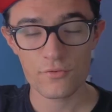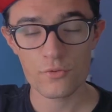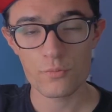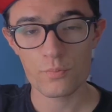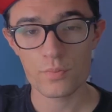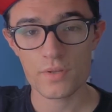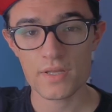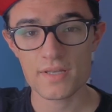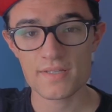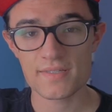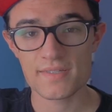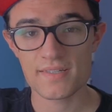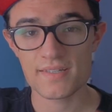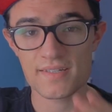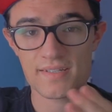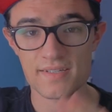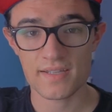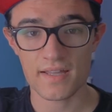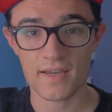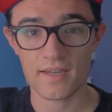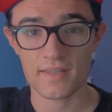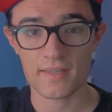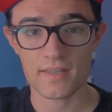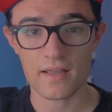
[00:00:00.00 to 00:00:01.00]
you place this
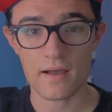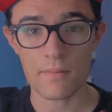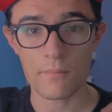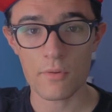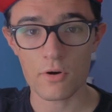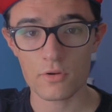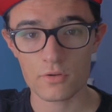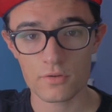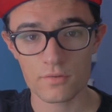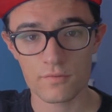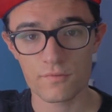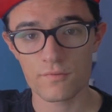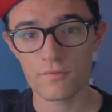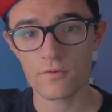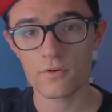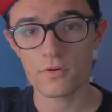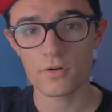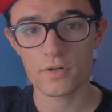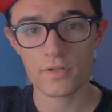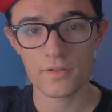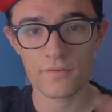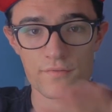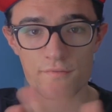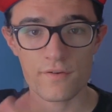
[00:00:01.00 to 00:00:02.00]
light about
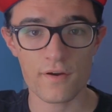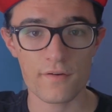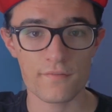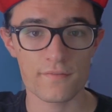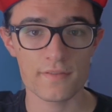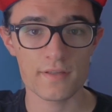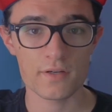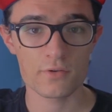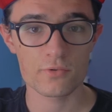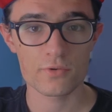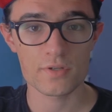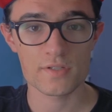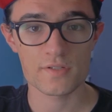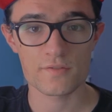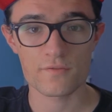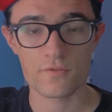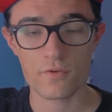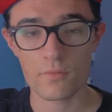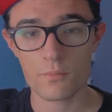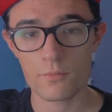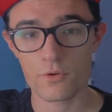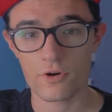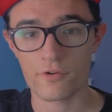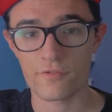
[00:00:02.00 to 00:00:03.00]
45 degrees
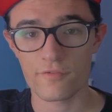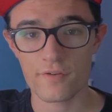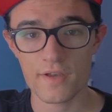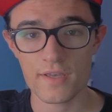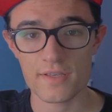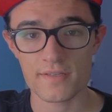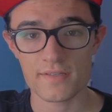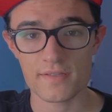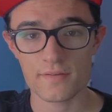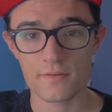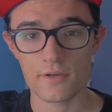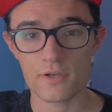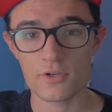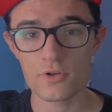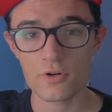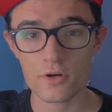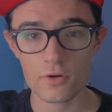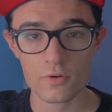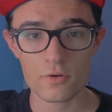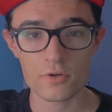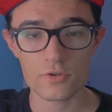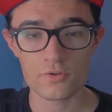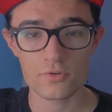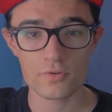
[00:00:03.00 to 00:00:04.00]
from your face, you
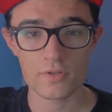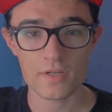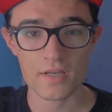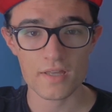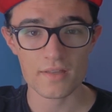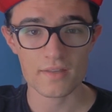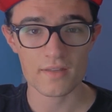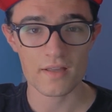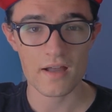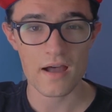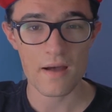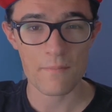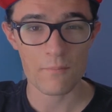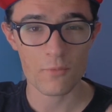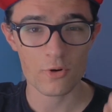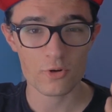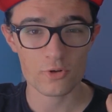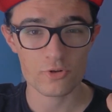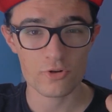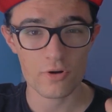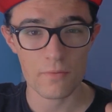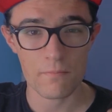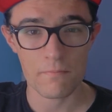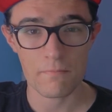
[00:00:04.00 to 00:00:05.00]
are going to get a
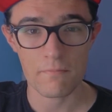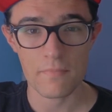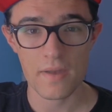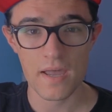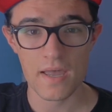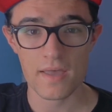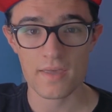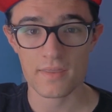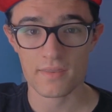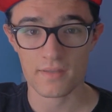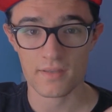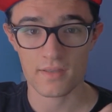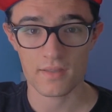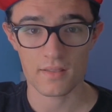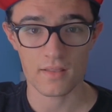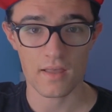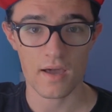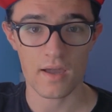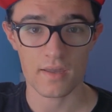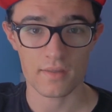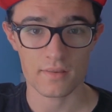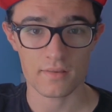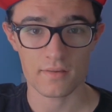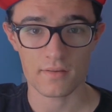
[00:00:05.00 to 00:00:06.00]
more dramatic
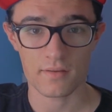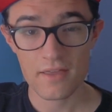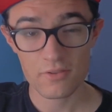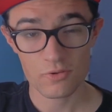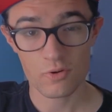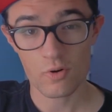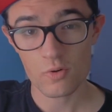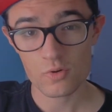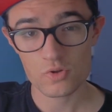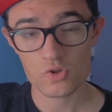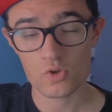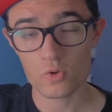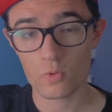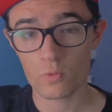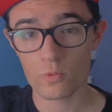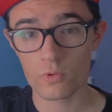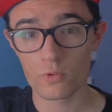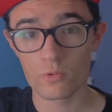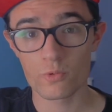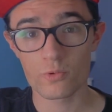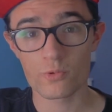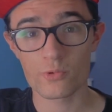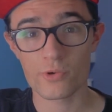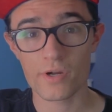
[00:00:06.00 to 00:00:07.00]
light, and also
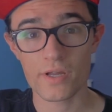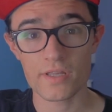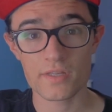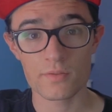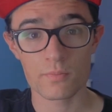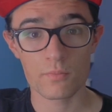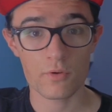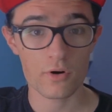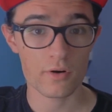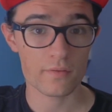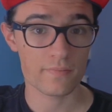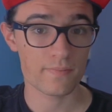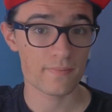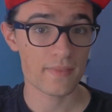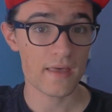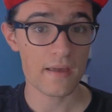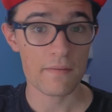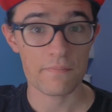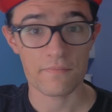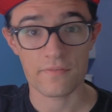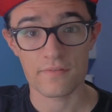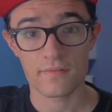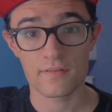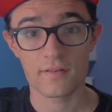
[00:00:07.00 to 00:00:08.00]
will create more
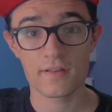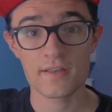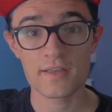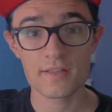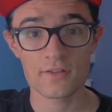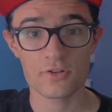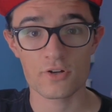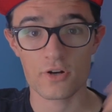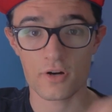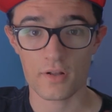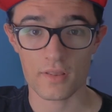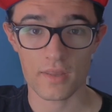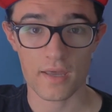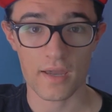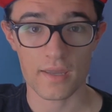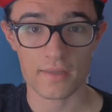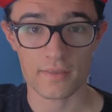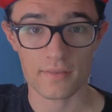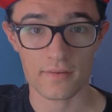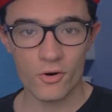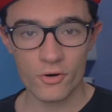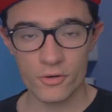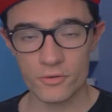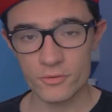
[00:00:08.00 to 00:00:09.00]
depth in your
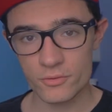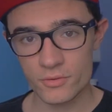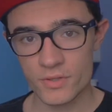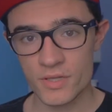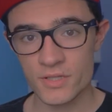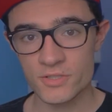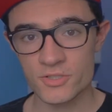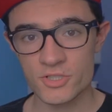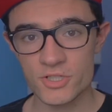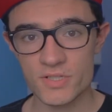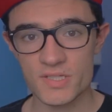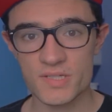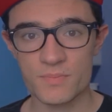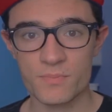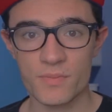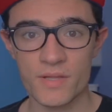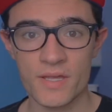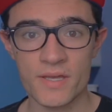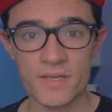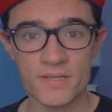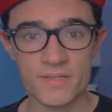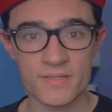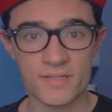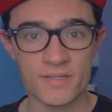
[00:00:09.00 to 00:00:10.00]
light. Or you can just
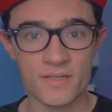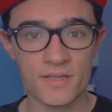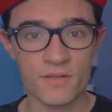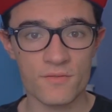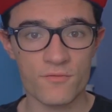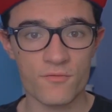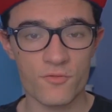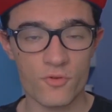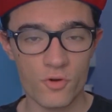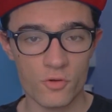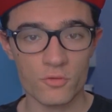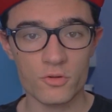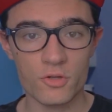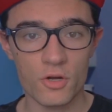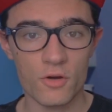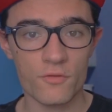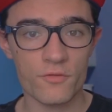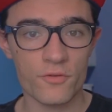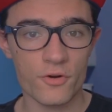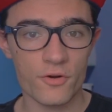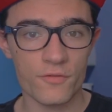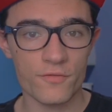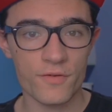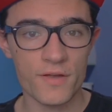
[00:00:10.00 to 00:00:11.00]
place in front
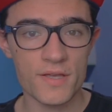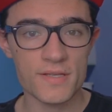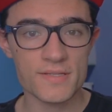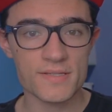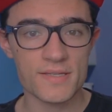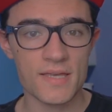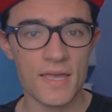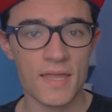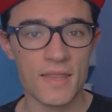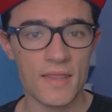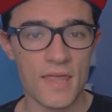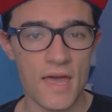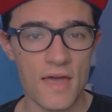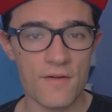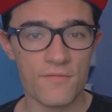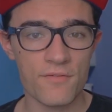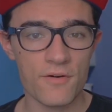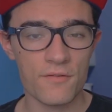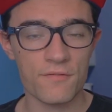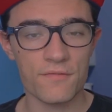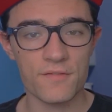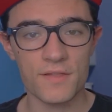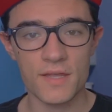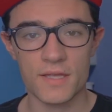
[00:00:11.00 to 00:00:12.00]
of your face and
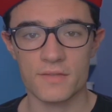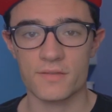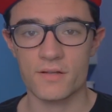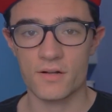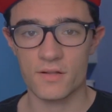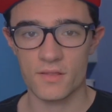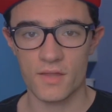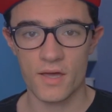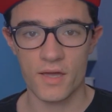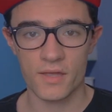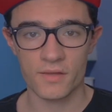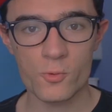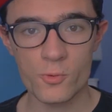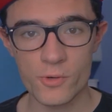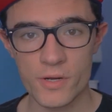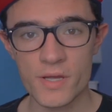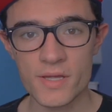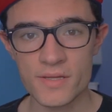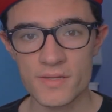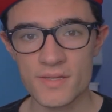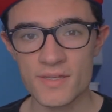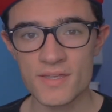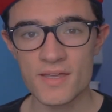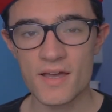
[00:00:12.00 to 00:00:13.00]
have a flatter light,
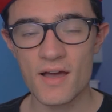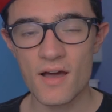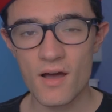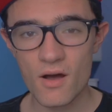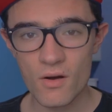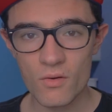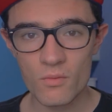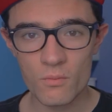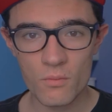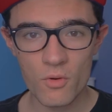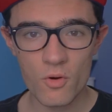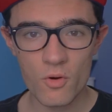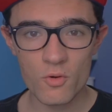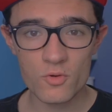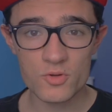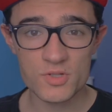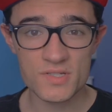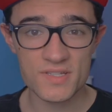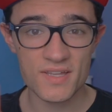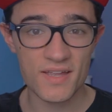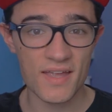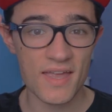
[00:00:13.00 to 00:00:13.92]
creating almost